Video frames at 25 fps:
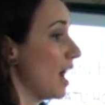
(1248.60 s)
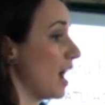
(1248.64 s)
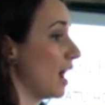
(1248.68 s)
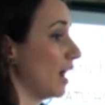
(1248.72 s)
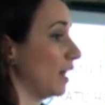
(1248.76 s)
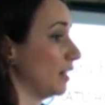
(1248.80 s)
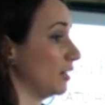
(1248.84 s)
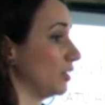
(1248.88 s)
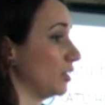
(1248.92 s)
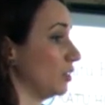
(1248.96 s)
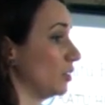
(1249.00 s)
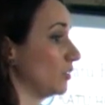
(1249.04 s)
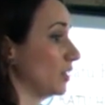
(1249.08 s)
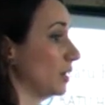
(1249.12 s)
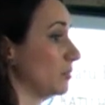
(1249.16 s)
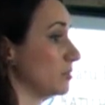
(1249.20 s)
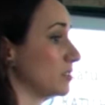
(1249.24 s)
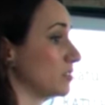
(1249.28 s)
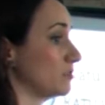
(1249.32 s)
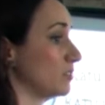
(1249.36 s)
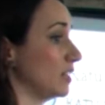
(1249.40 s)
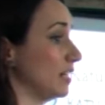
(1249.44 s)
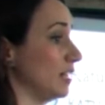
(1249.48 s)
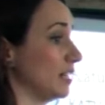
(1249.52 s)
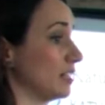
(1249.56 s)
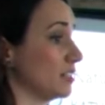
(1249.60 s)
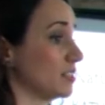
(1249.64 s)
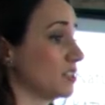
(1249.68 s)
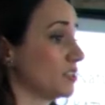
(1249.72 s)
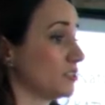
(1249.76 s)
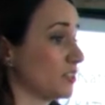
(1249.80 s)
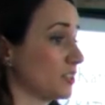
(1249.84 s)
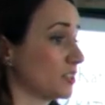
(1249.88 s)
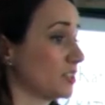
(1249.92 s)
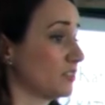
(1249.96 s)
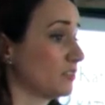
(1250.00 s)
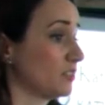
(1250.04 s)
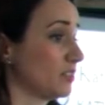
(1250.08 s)
And that was really
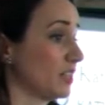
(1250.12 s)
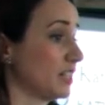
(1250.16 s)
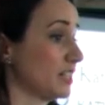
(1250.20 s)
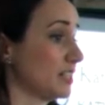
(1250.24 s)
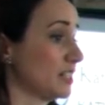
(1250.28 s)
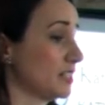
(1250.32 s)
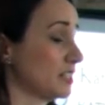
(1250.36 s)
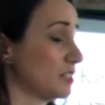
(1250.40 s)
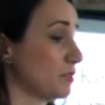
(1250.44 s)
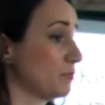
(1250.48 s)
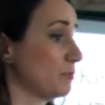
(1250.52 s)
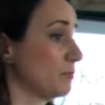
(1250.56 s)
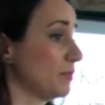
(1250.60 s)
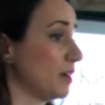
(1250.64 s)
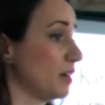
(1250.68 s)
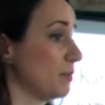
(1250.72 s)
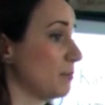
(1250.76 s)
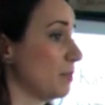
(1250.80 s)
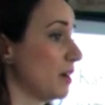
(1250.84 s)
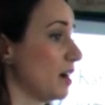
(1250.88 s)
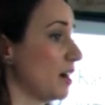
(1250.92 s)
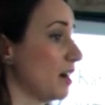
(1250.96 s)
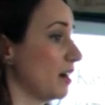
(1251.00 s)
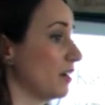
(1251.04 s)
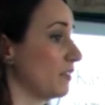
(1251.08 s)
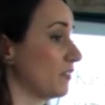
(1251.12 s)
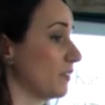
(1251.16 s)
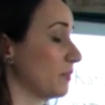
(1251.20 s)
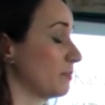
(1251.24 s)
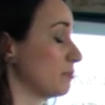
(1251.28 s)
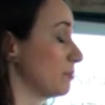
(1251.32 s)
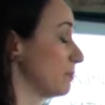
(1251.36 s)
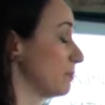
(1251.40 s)
constructive criticism on the part